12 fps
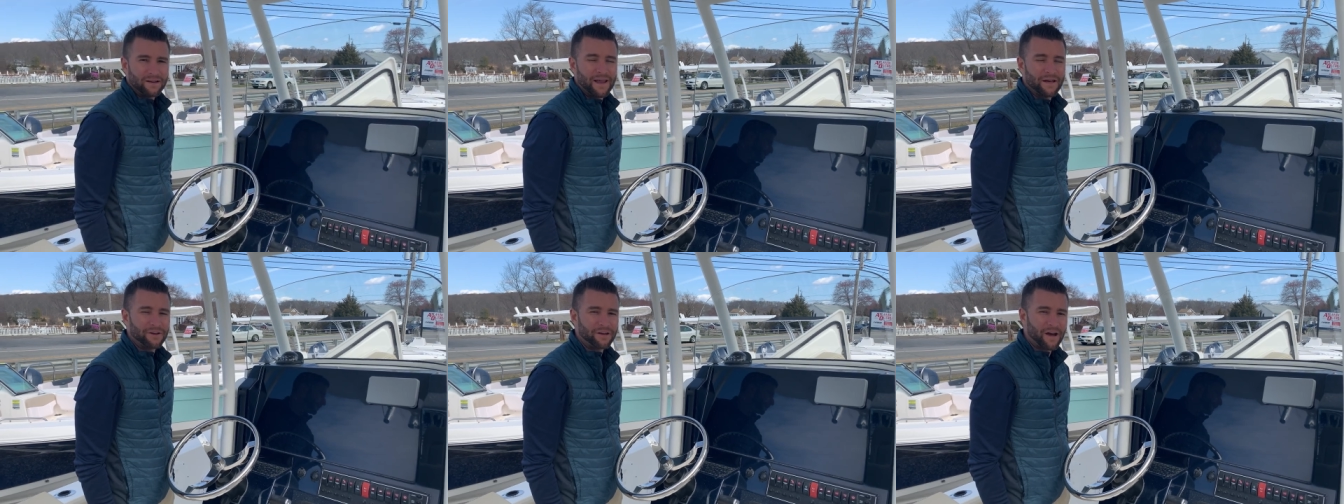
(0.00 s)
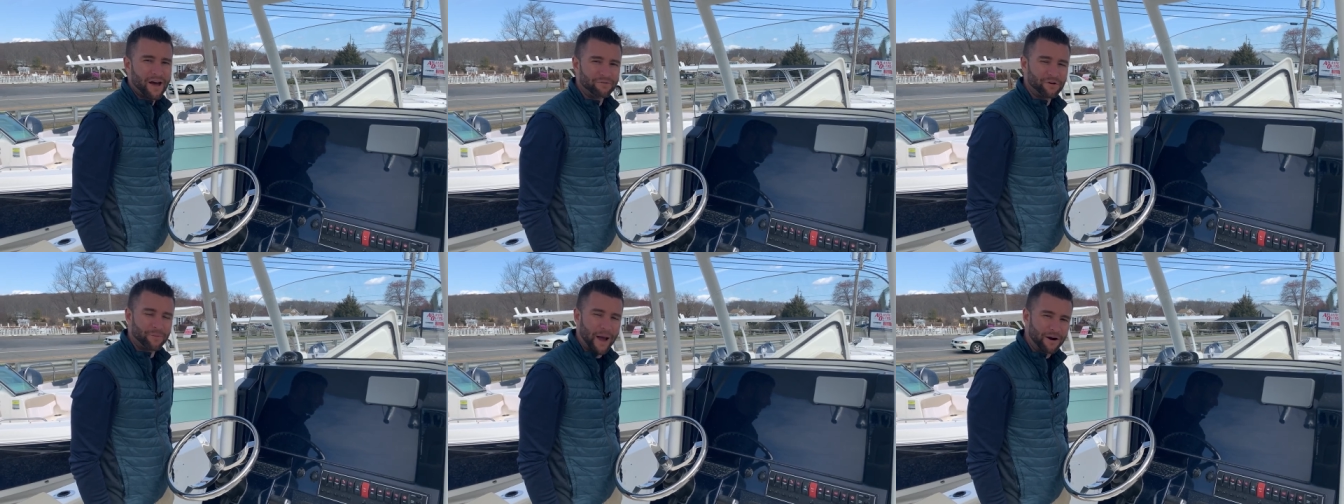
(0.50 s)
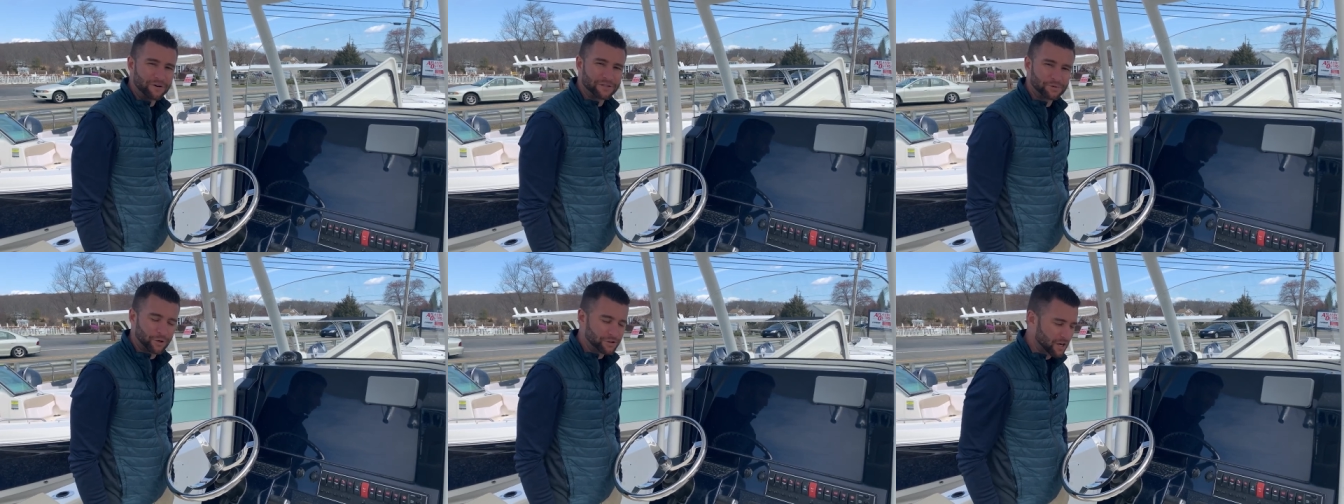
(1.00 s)
Now that you have your battery
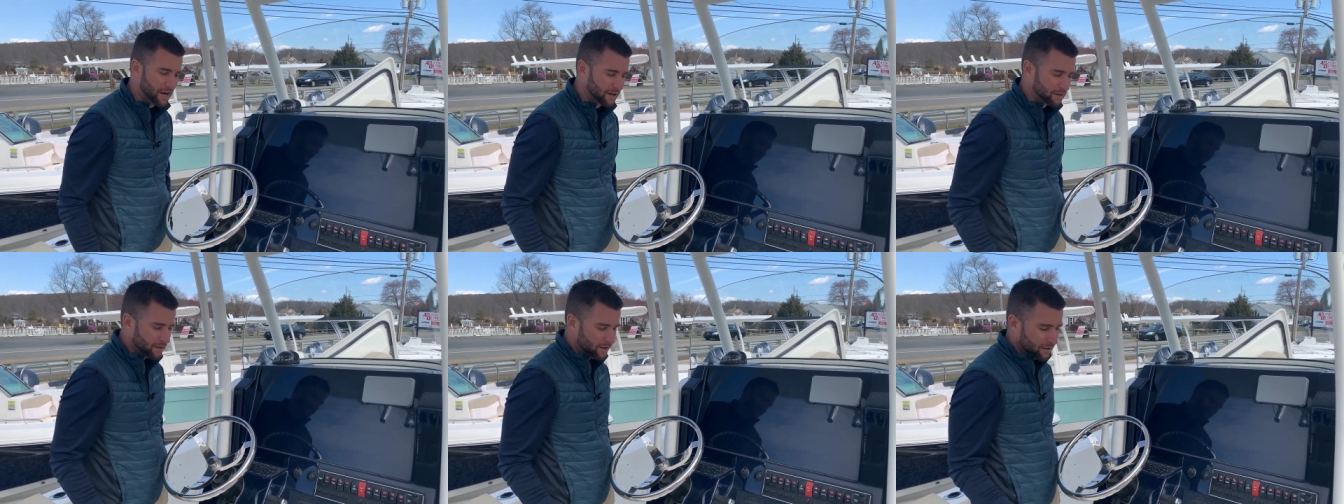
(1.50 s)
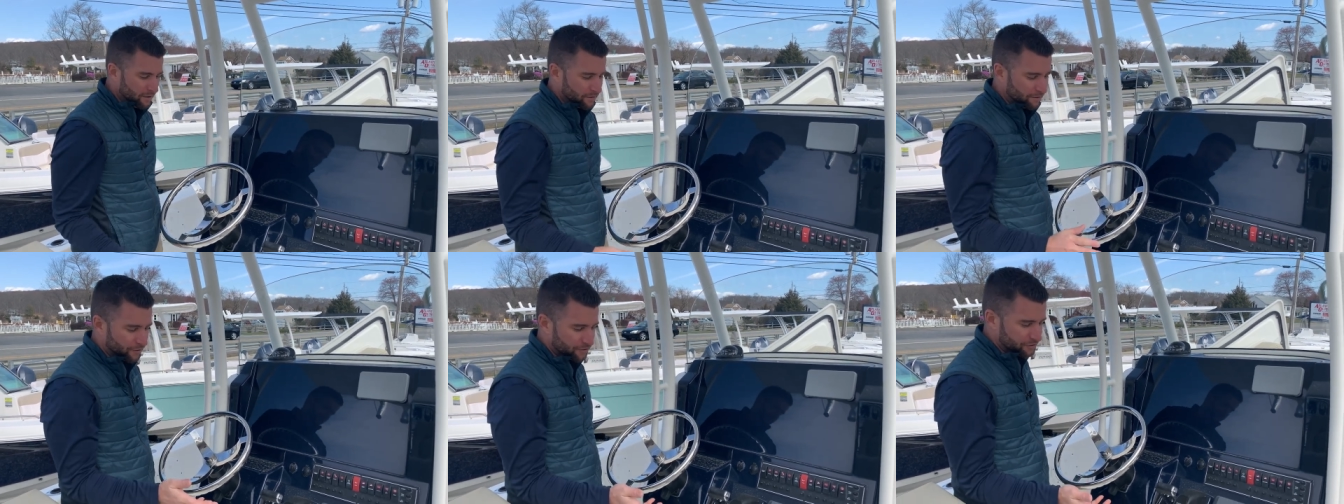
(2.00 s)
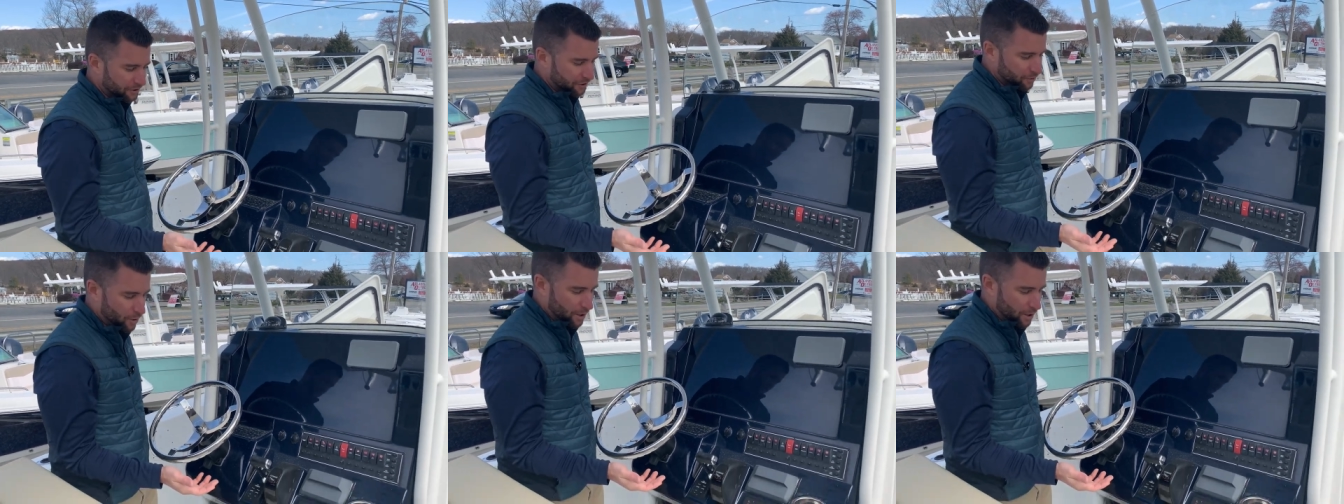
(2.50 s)
switch on, the first thing you